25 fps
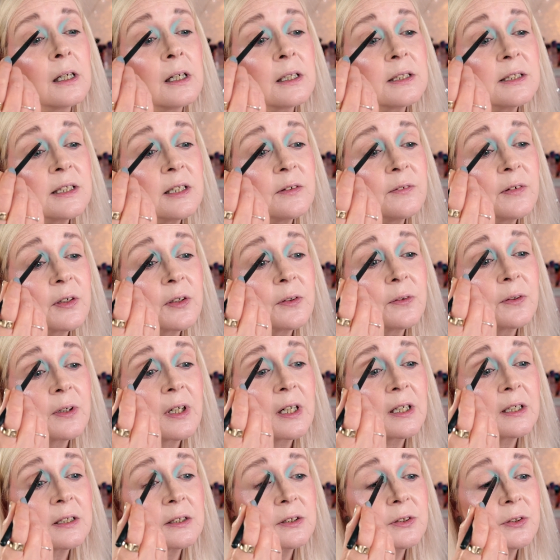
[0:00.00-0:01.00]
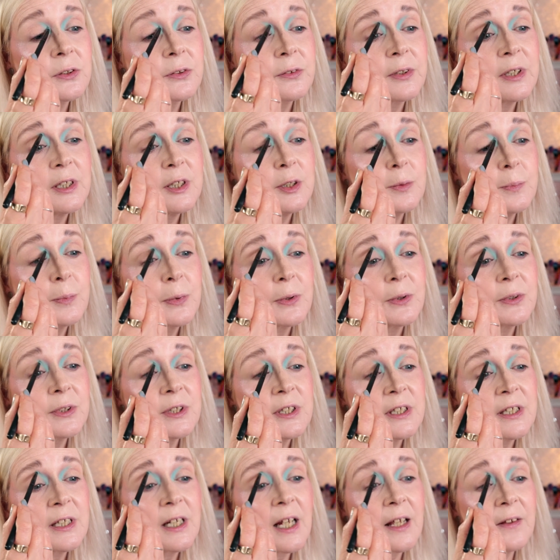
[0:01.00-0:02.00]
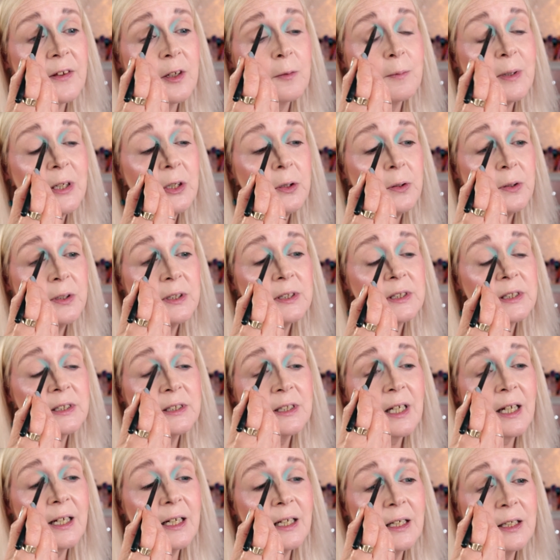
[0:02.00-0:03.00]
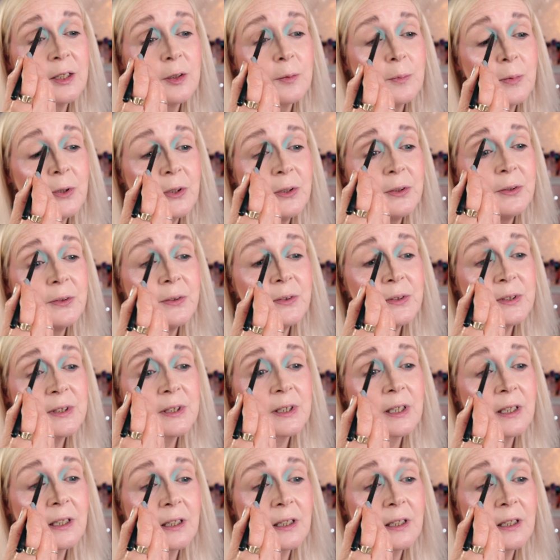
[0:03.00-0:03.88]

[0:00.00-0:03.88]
difficult colour story to put together. I mean, you can stay in the blues